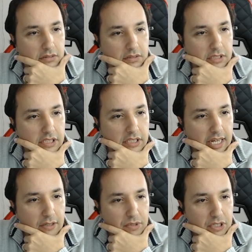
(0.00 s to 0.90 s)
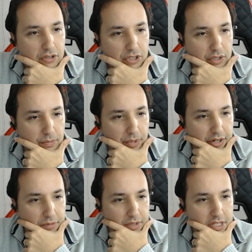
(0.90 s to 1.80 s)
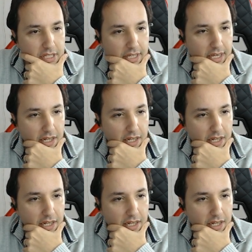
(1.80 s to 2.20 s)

This knight wants to jump here once again.